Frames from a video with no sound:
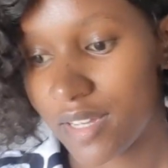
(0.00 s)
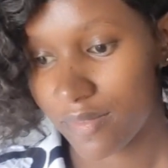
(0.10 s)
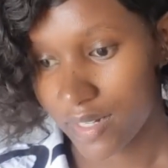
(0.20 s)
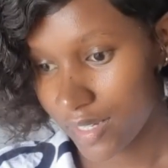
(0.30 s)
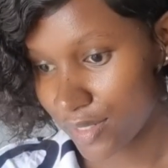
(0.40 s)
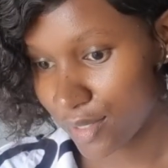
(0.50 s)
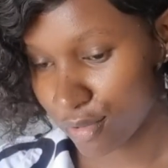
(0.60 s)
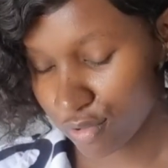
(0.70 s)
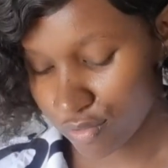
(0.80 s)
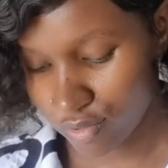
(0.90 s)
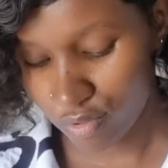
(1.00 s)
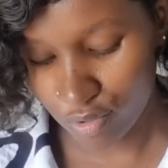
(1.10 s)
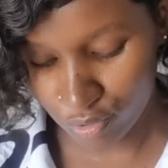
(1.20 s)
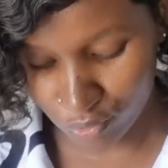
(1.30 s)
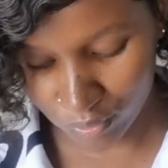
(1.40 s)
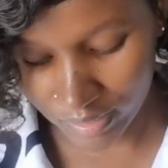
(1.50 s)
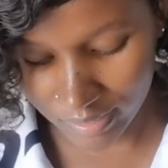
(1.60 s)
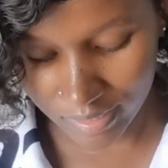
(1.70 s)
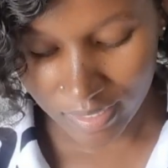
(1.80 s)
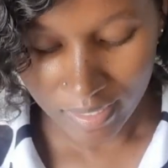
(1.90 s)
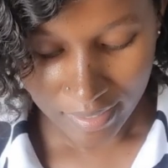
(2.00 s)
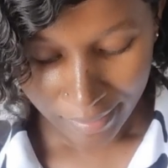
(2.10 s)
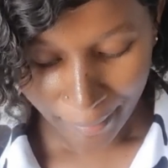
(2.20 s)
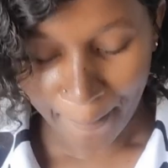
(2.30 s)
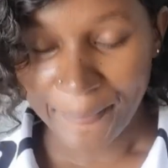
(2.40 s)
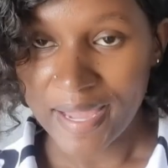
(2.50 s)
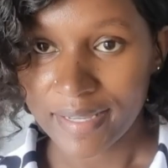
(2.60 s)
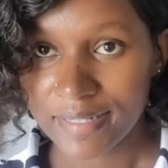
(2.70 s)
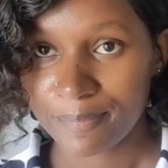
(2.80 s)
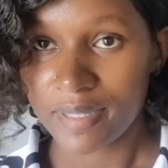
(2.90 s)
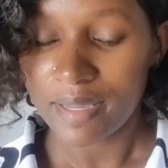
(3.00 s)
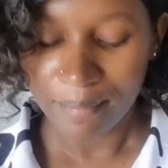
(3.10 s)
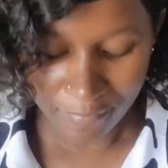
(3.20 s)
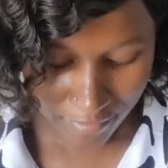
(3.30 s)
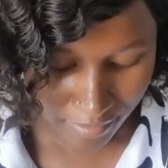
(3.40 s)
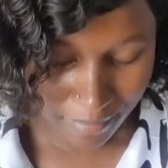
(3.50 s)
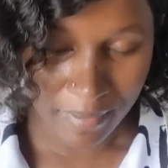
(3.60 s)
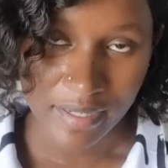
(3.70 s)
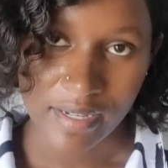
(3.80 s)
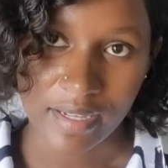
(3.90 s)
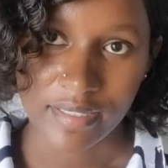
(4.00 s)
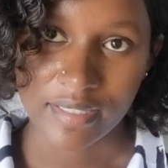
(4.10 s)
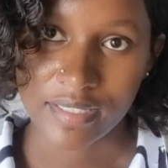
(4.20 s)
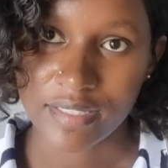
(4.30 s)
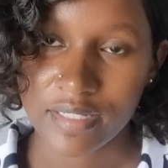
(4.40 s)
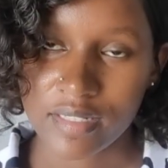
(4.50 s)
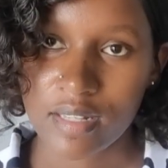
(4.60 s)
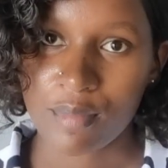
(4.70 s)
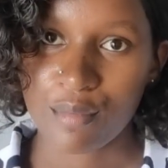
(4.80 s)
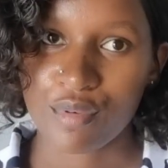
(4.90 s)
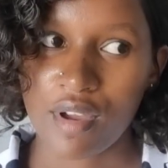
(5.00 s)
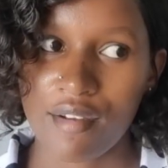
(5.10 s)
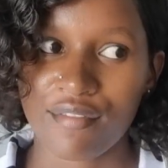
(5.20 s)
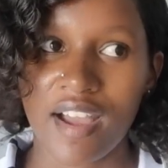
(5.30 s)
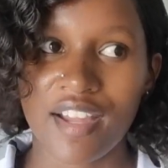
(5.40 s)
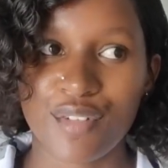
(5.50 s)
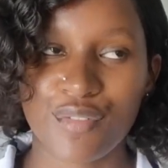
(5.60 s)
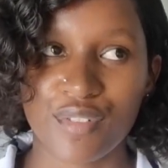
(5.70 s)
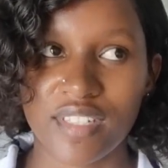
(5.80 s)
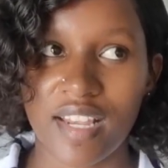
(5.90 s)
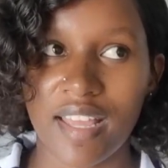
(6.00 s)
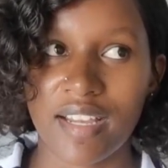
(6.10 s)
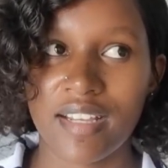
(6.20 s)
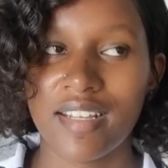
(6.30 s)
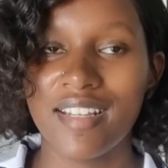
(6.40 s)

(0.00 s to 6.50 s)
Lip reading: have an excuse not to eat. But yeah, I'm very bad at eating. Sababu, I've had food like